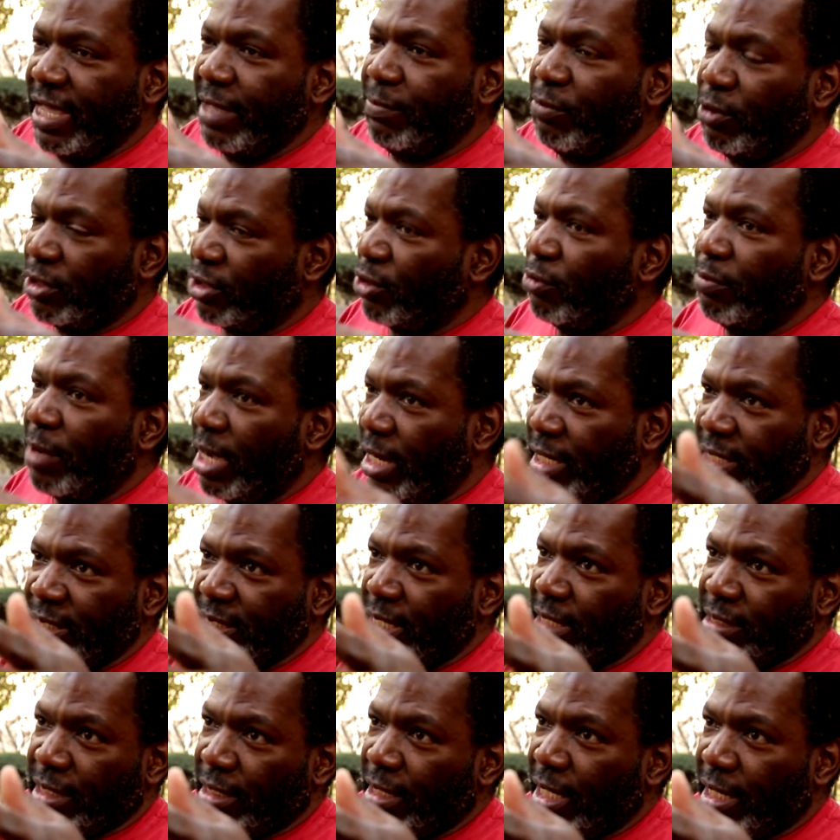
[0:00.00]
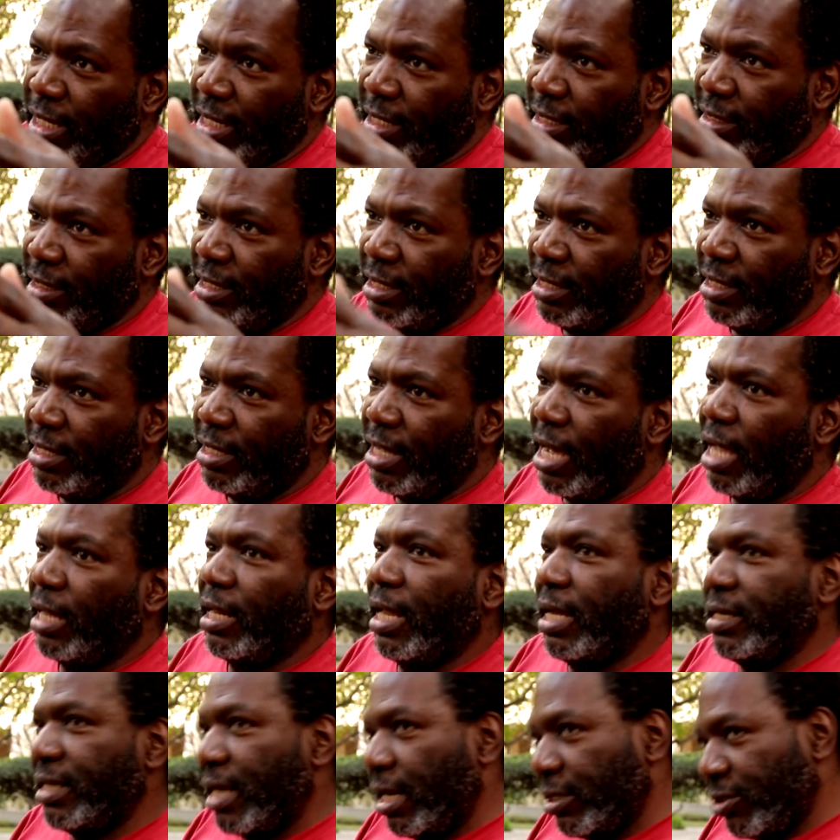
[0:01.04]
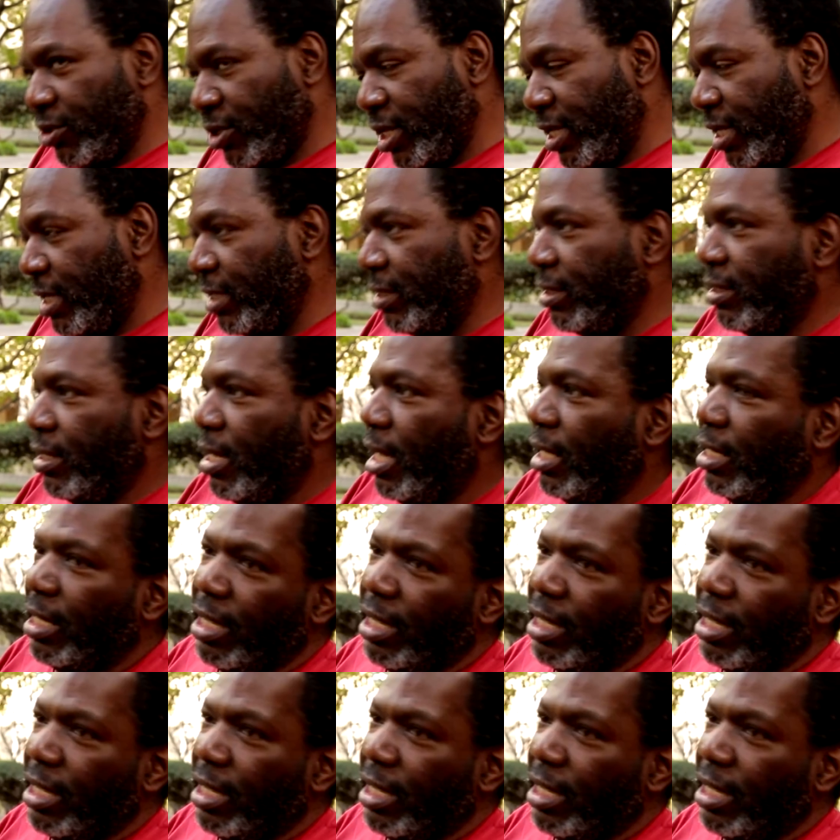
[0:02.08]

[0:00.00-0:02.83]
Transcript: they put their bodies on the line. A la Dr. King, a